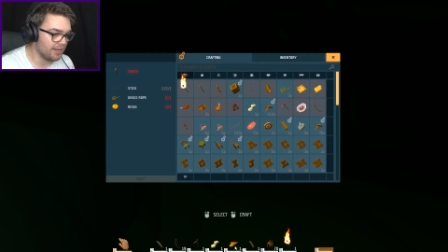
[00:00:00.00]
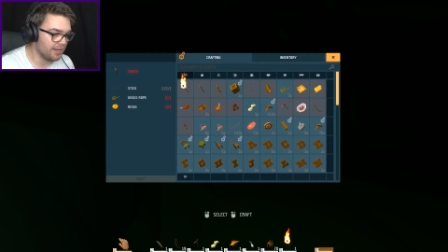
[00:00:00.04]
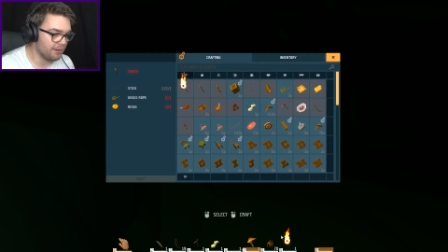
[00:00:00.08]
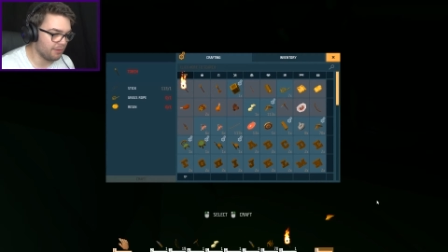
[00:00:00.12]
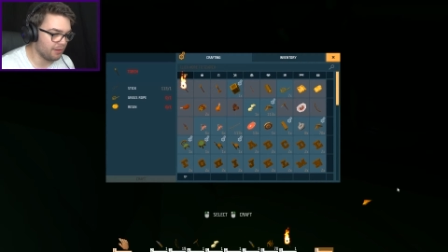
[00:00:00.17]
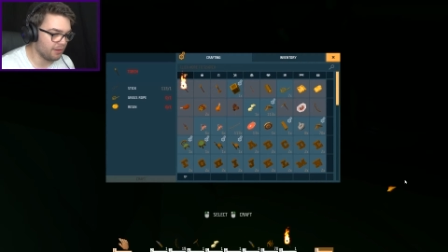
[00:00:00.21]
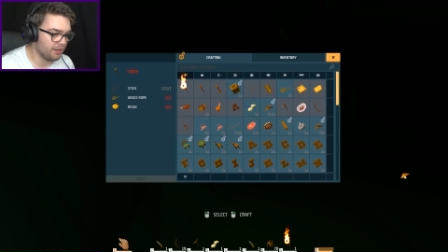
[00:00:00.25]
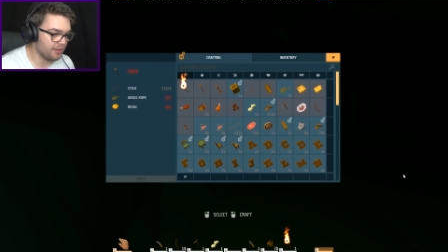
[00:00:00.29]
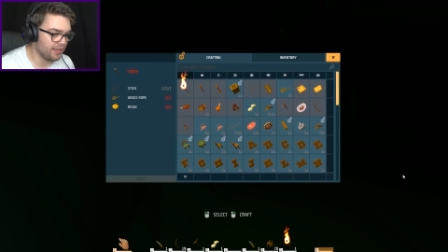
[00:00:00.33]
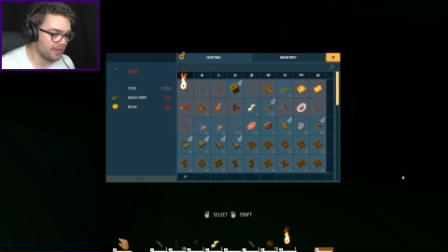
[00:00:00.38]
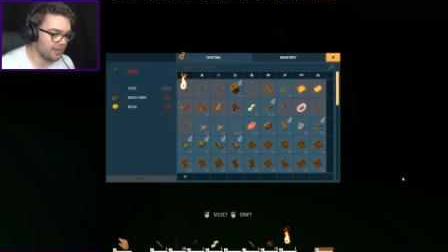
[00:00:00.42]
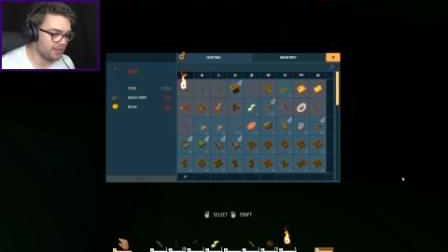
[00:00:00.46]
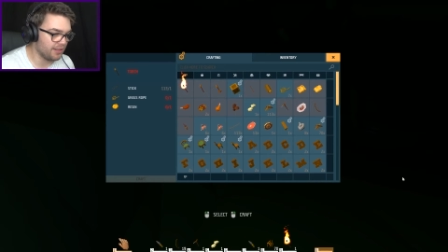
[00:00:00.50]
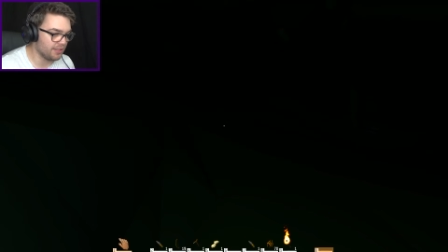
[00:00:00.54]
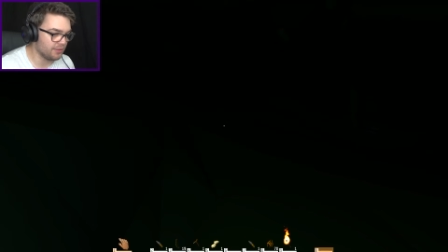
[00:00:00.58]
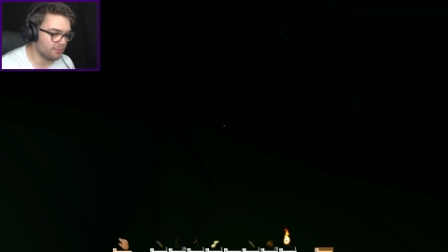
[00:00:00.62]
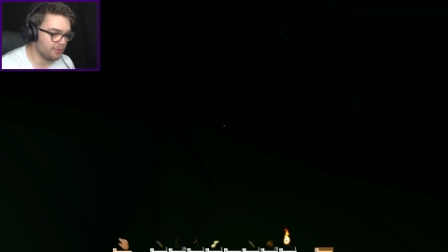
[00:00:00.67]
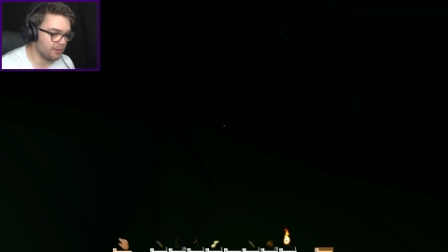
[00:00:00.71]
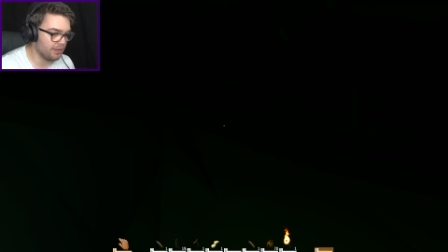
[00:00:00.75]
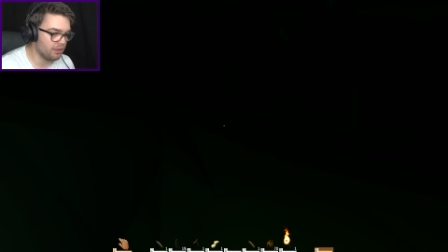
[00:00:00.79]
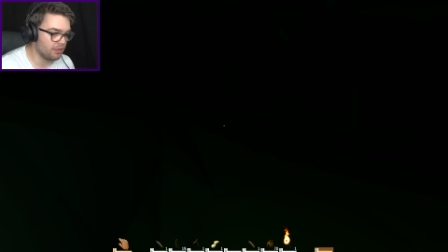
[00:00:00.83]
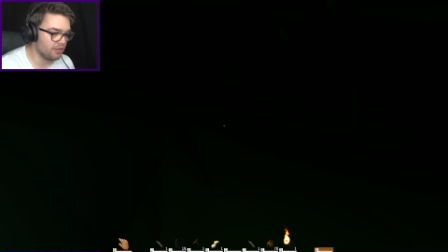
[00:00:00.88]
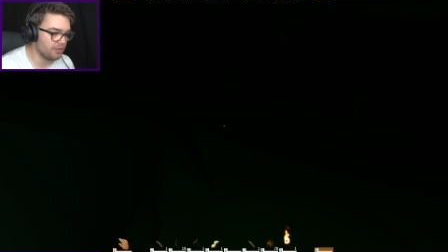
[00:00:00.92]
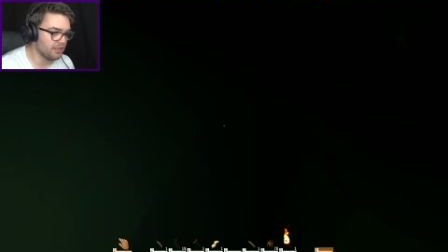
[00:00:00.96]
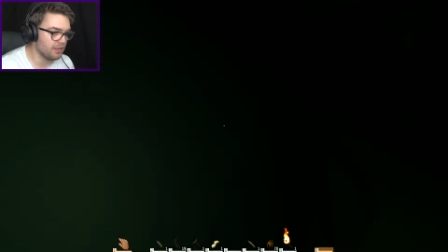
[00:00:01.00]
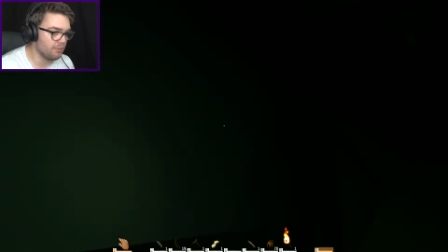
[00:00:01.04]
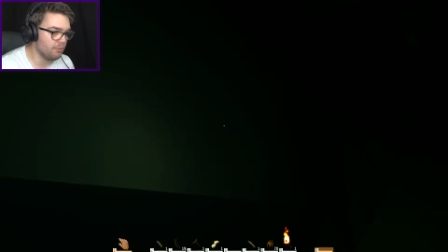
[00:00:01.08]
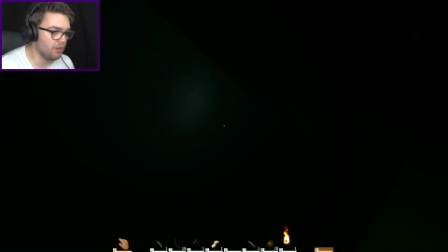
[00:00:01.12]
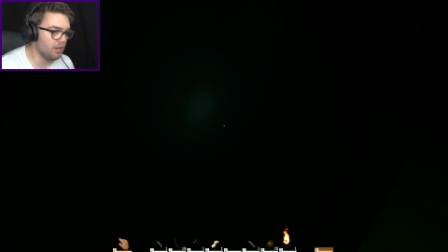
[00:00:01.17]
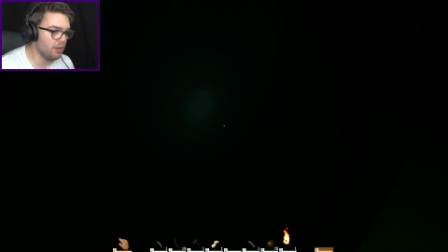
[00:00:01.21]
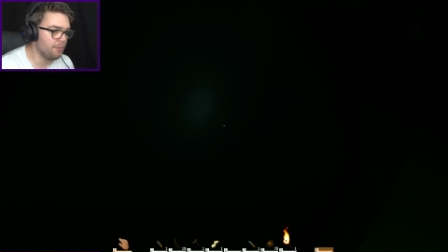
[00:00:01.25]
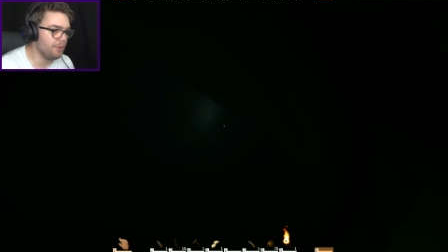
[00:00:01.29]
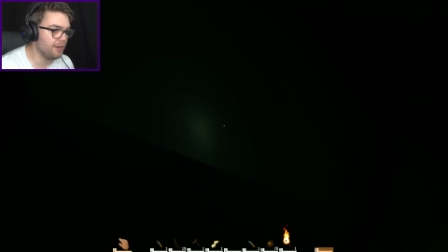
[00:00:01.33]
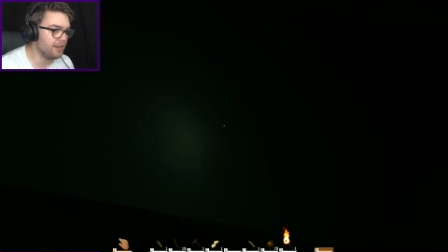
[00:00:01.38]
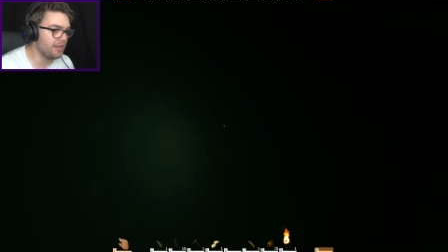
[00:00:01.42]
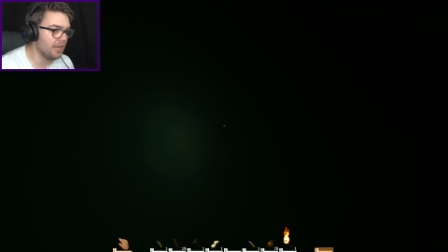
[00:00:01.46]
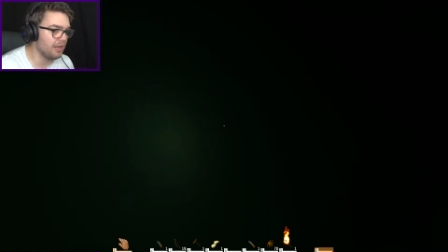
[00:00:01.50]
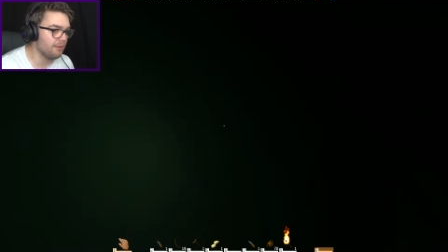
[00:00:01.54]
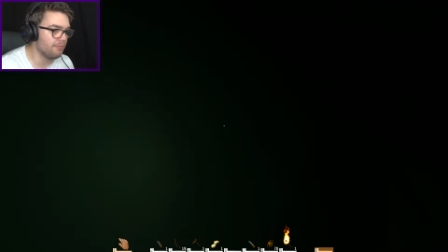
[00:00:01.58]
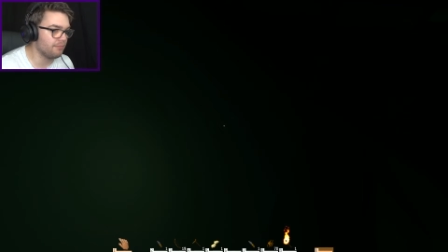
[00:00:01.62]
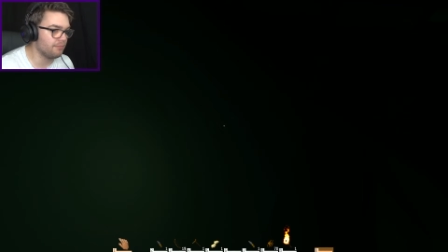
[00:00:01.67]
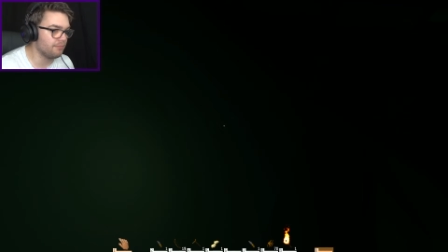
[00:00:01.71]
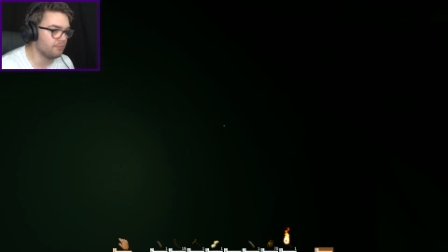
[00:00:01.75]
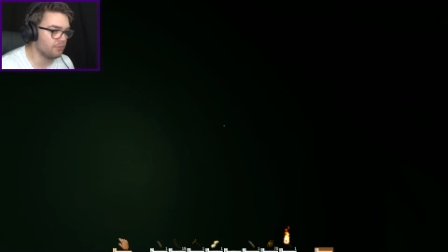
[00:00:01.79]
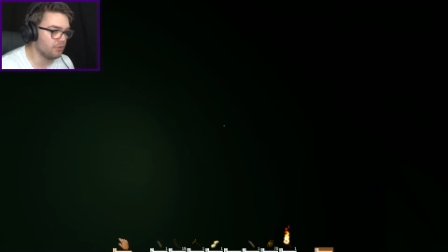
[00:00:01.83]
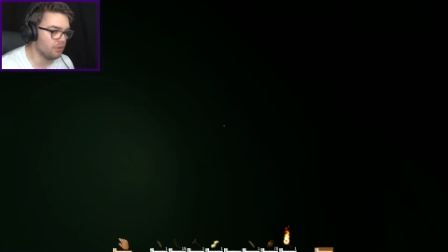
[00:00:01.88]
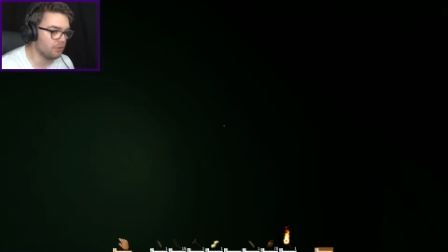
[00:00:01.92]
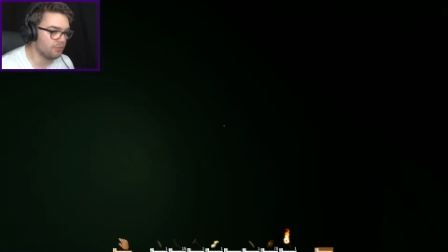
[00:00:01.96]
get rid of that as well, because I want to pick up,
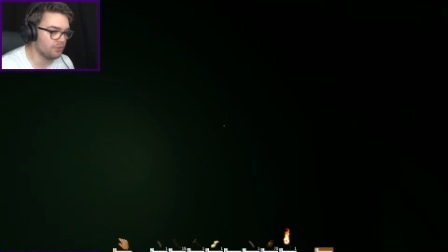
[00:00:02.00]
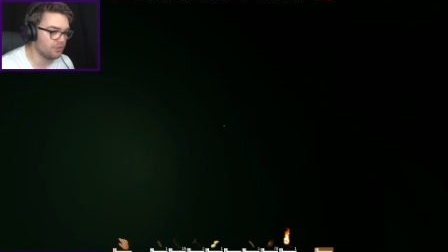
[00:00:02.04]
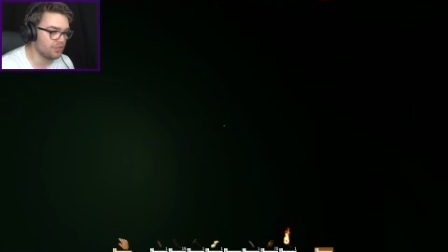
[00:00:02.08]
oh,